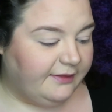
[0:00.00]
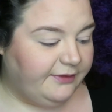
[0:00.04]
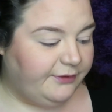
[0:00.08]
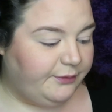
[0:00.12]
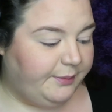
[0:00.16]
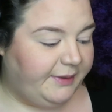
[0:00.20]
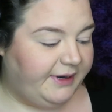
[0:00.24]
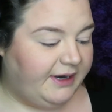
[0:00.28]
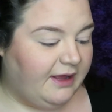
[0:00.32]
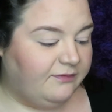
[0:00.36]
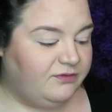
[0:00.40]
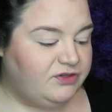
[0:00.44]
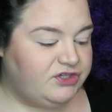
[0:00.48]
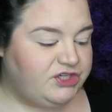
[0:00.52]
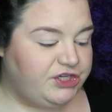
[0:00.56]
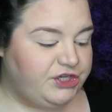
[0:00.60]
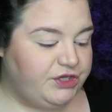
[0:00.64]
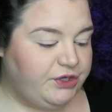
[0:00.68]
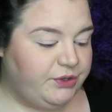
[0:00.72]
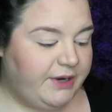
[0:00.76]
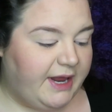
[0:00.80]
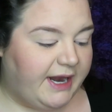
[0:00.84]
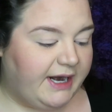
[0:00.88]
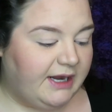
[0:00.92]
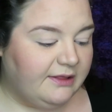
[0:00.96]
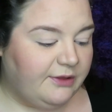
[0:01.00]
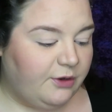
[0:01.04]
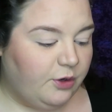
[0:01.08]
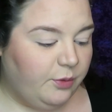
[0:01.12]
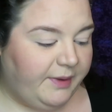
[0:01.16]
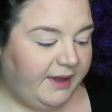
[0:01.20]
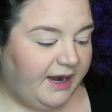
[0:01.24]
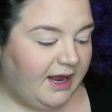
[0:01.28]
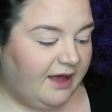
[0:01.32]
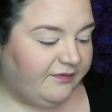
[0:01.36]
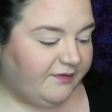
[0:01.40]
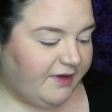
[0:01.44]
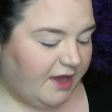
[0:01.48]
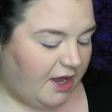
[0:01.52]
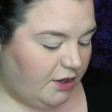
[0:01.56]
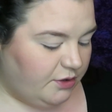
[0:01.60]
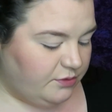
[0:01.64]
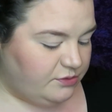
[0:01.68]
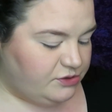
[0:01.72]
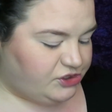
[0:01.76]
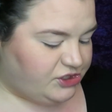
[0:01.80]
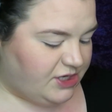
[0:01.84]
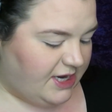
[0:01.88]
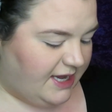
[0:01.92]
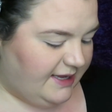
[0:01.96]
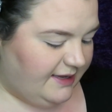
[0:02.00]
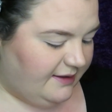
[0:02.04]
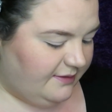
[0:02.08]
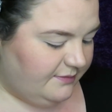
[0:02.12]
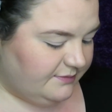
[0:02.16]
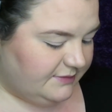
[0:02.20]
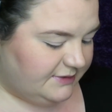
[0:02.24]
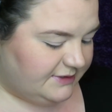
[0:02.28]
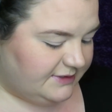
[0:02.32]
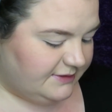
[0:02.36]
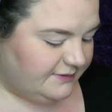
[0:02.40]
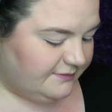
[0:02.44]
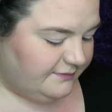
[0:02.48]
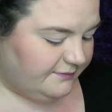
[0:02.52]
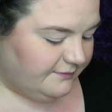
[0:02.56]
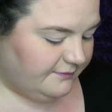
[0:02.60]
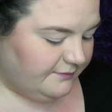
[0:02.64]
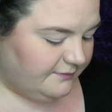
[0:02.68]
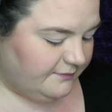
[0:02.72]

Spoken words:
a little bit of Tune and a little bit of Code James.